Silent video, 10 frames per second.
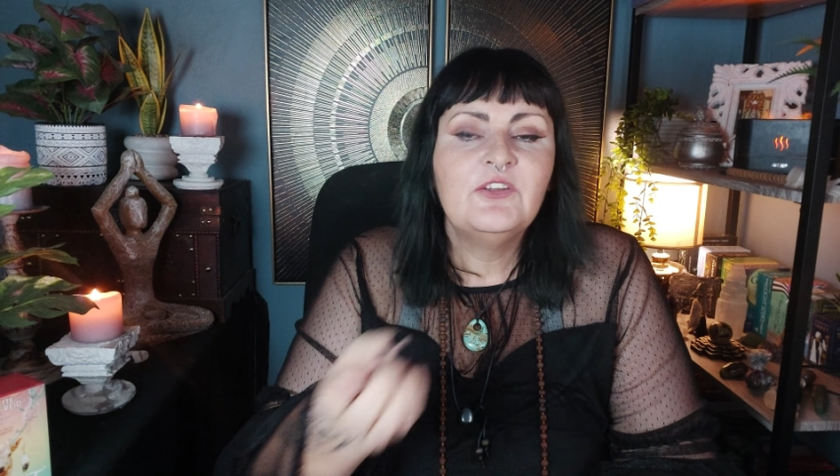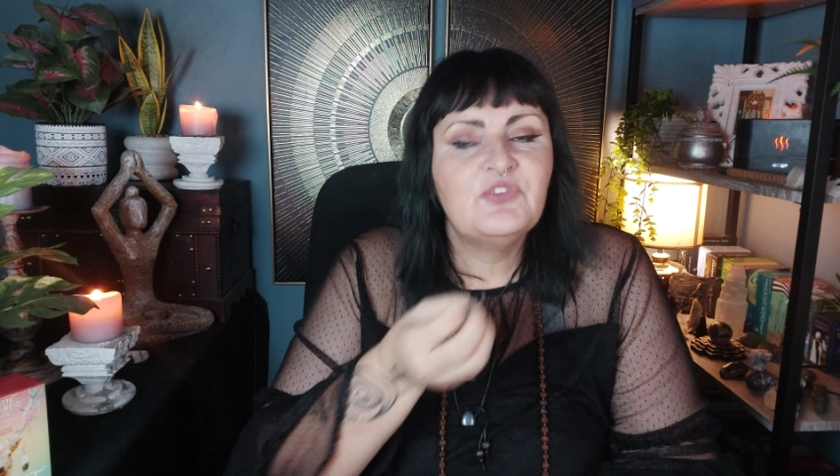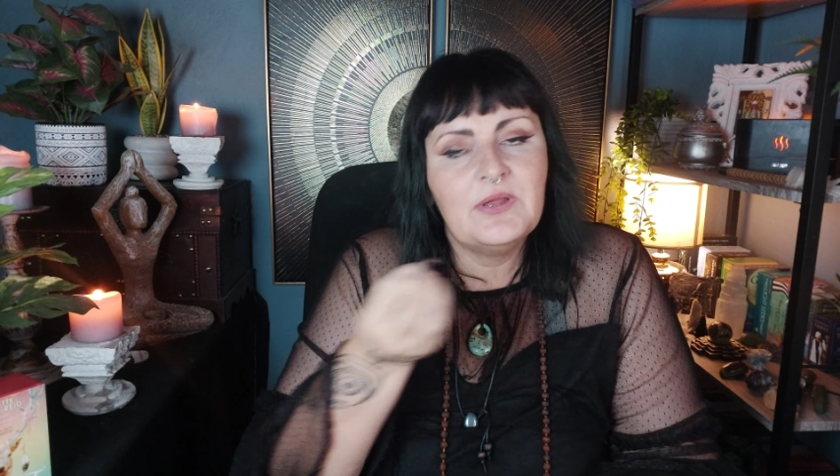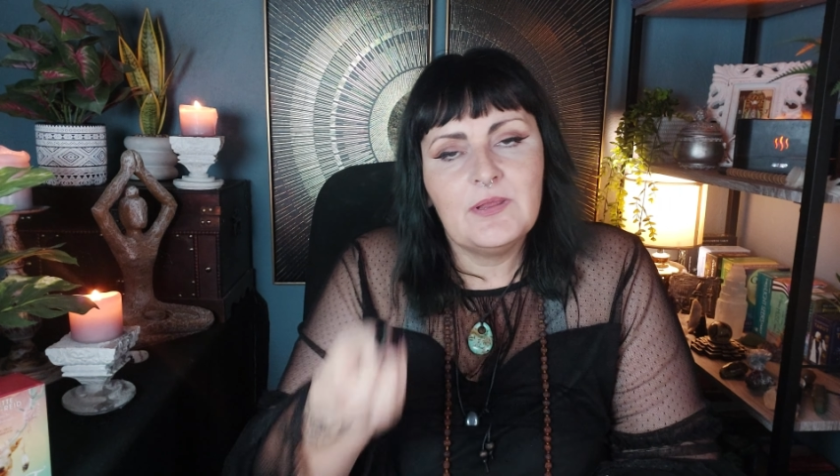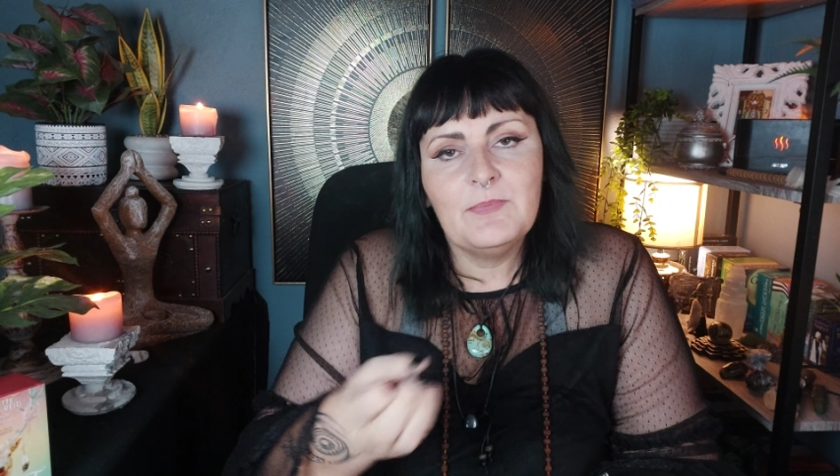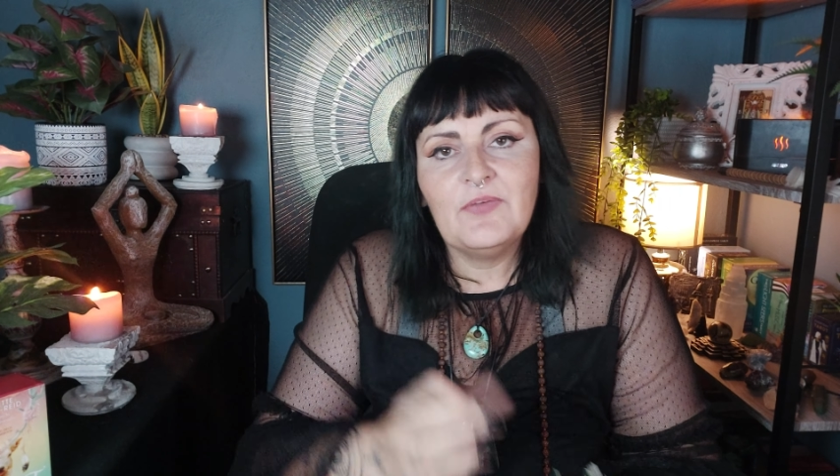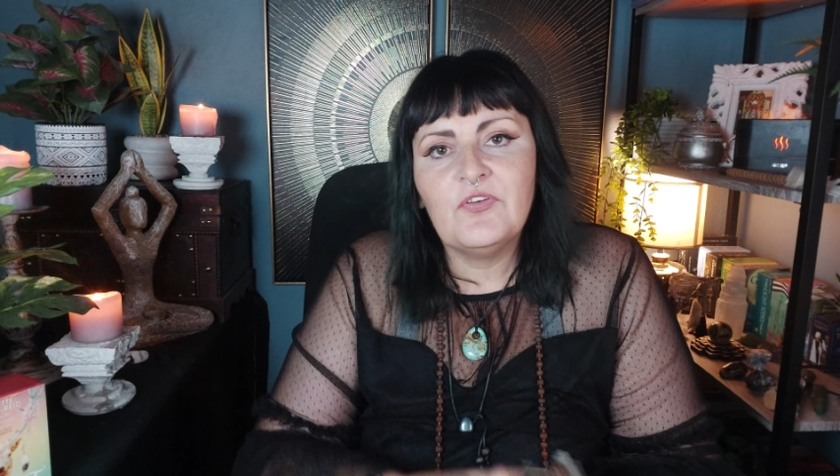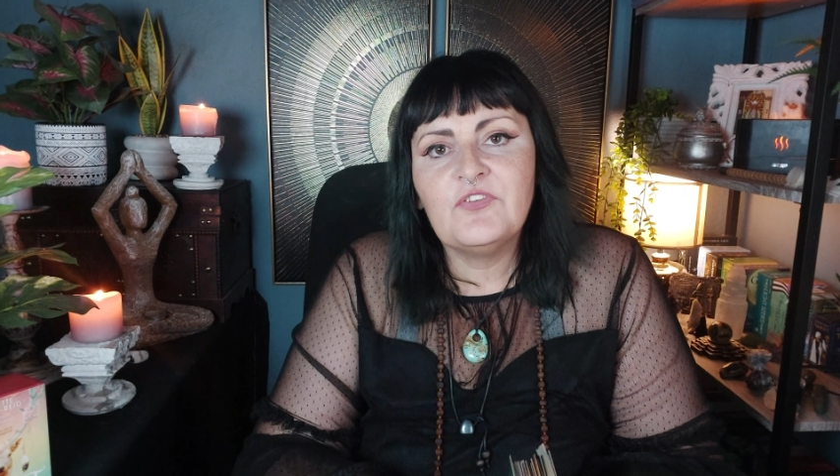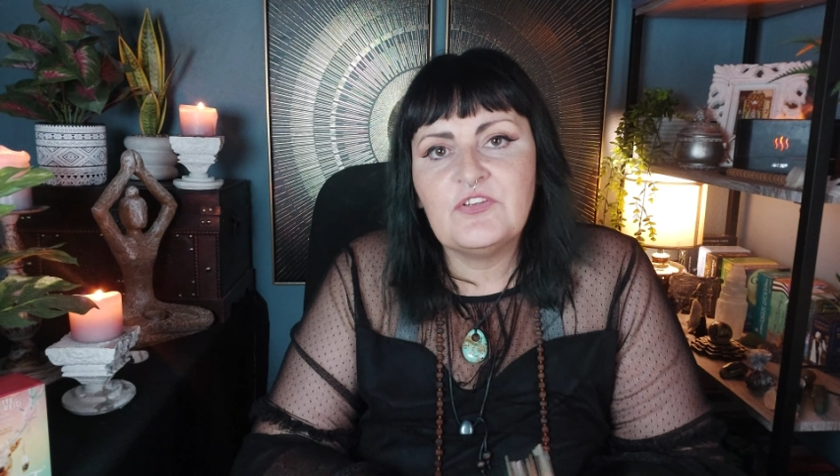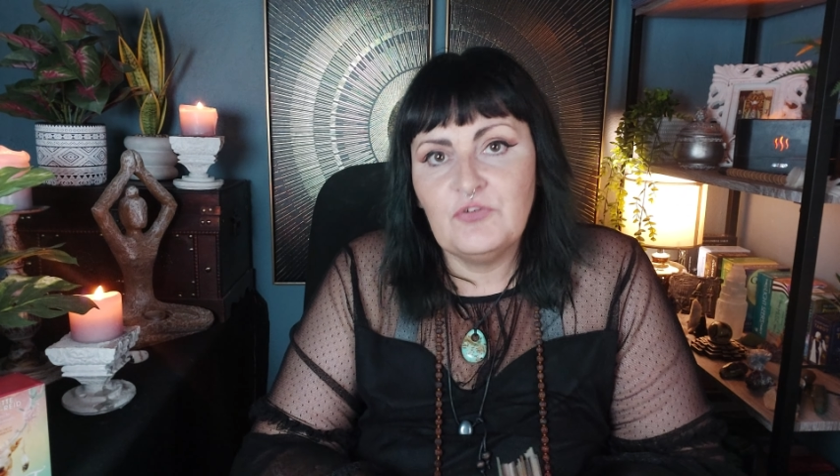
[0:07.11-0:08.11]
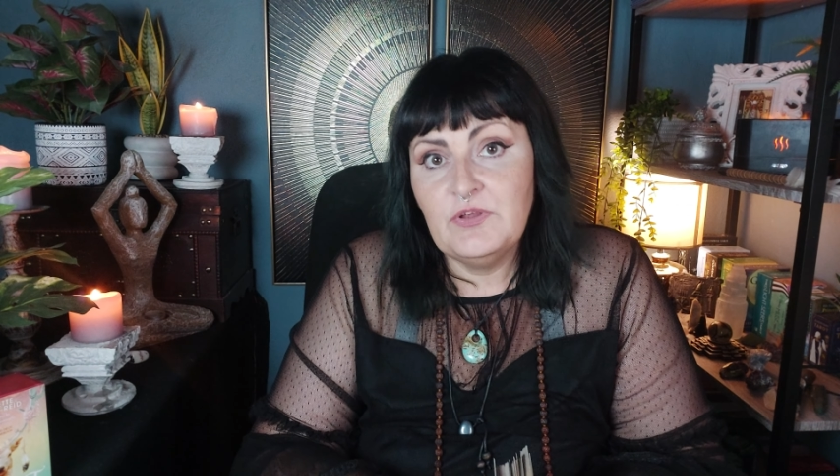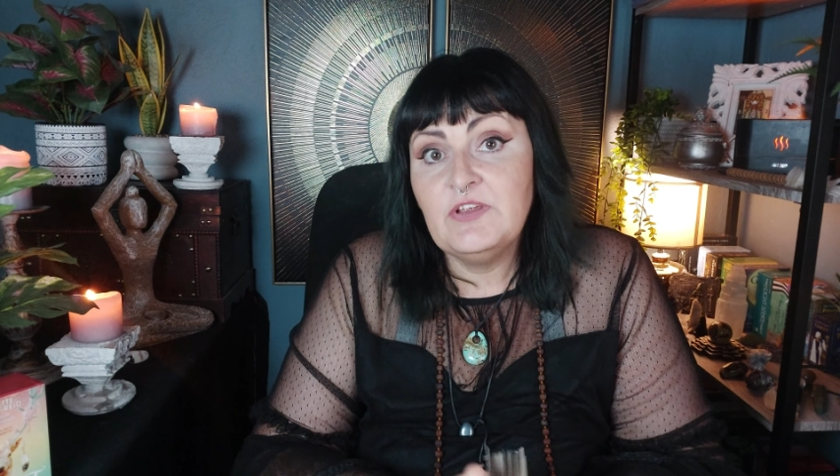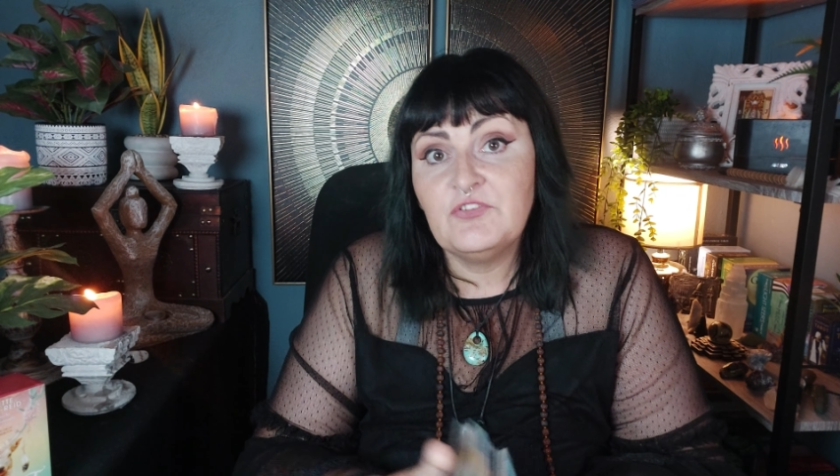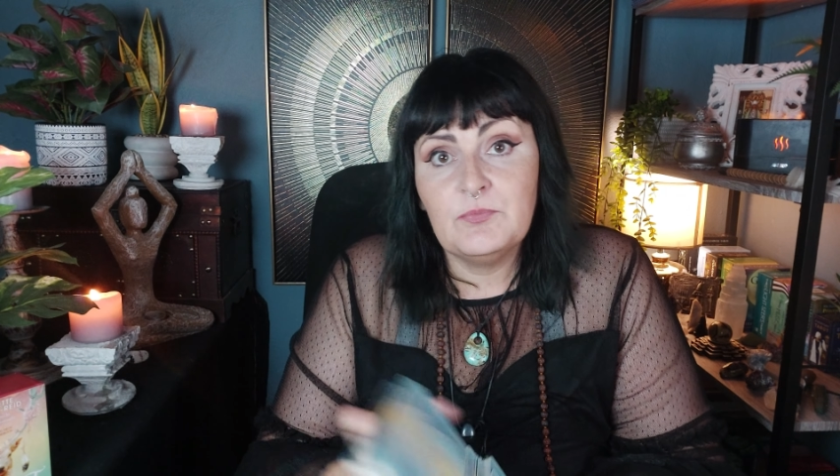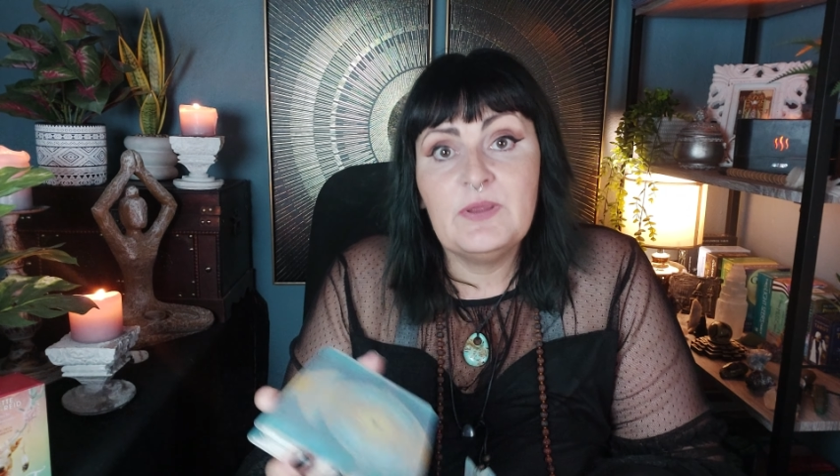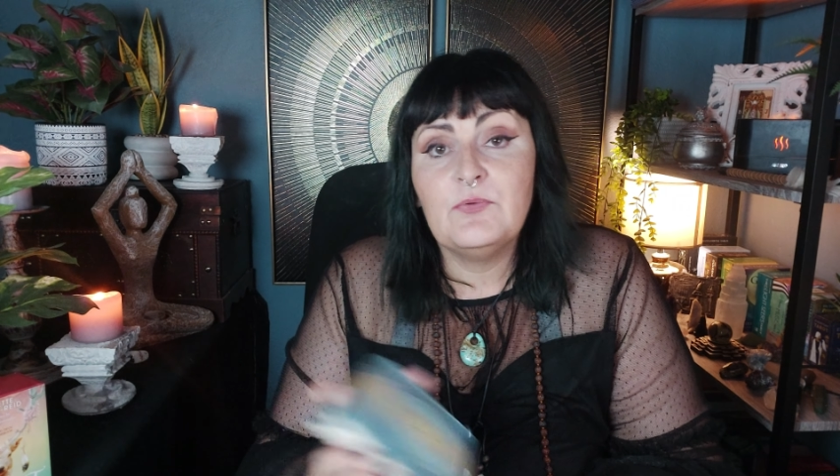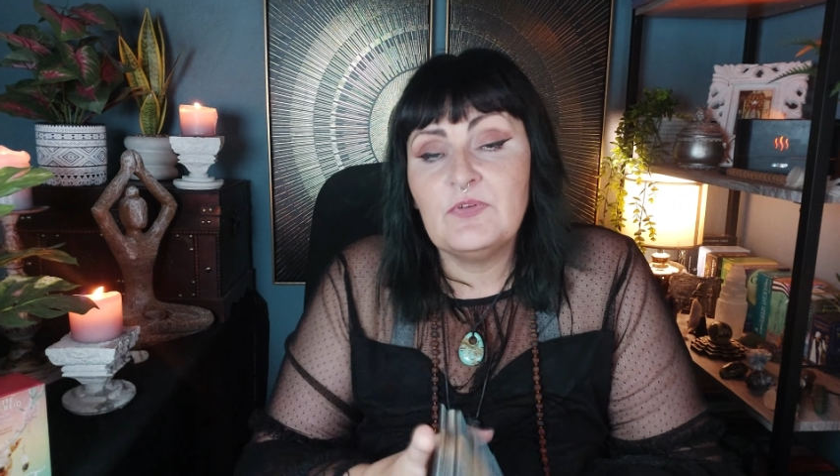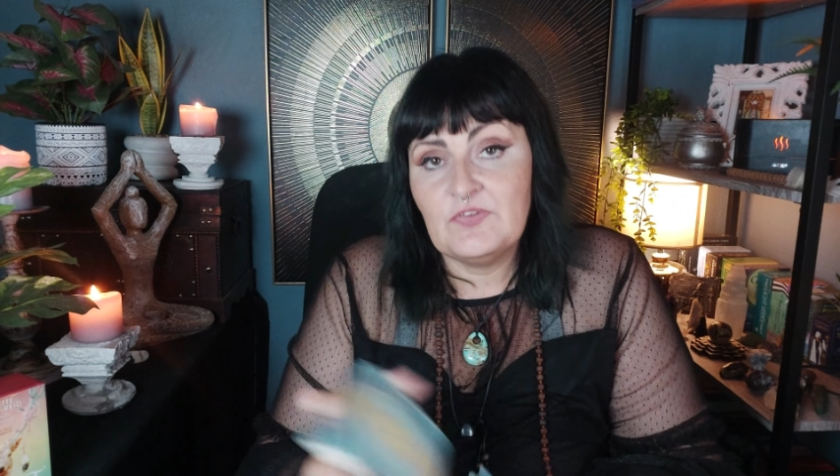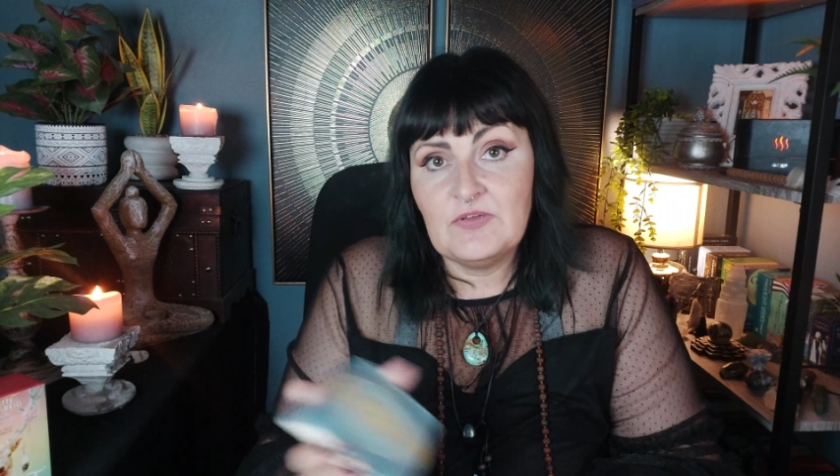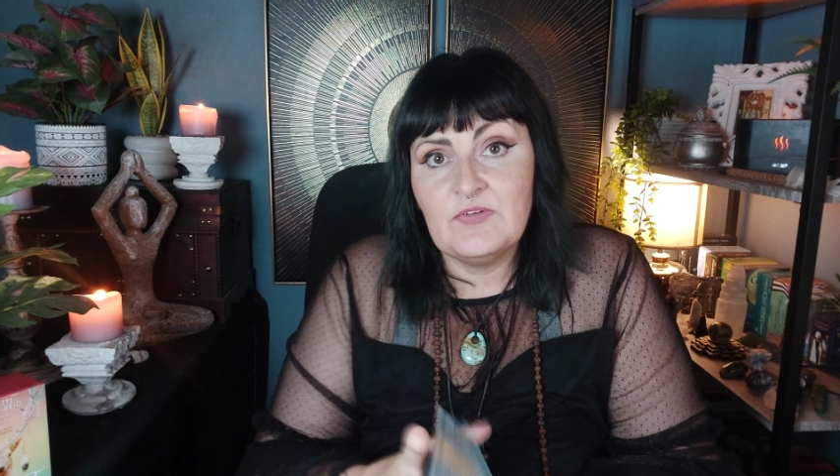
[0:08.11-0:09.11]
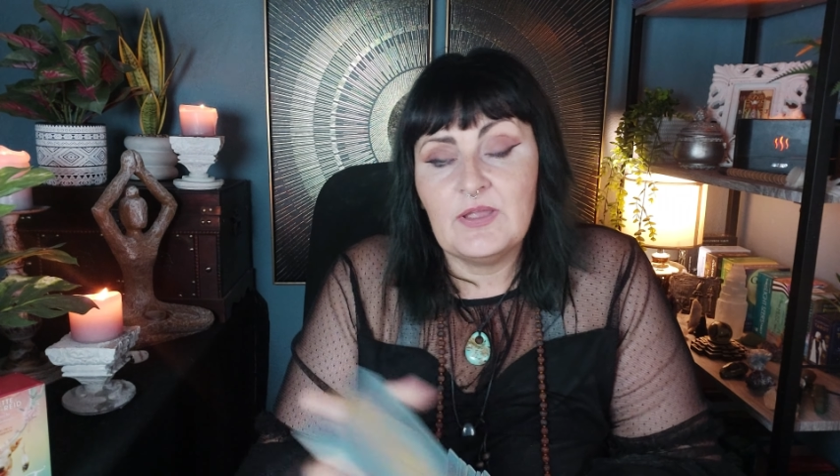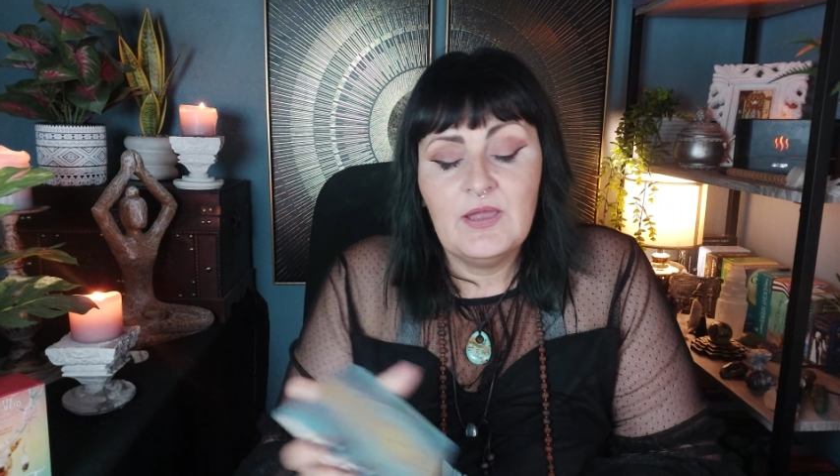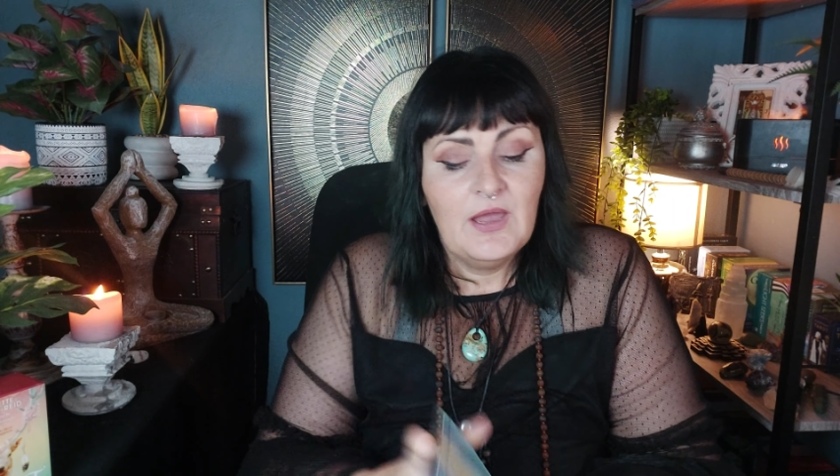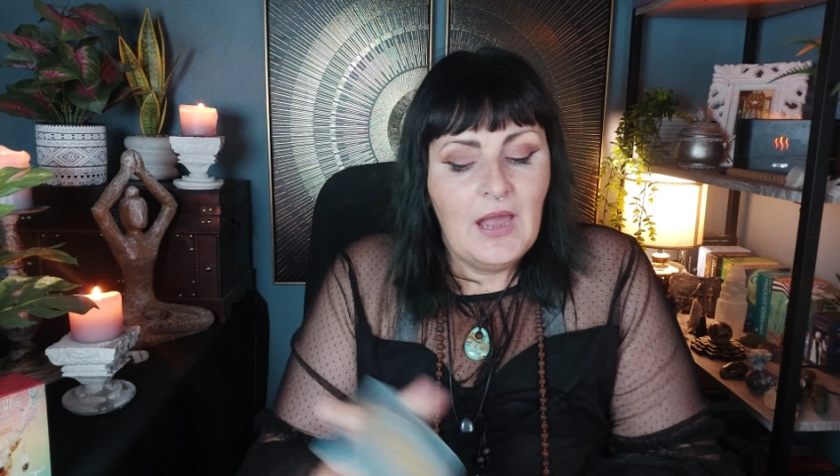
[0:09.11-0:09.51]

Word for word: to get a message that you need to be receiving.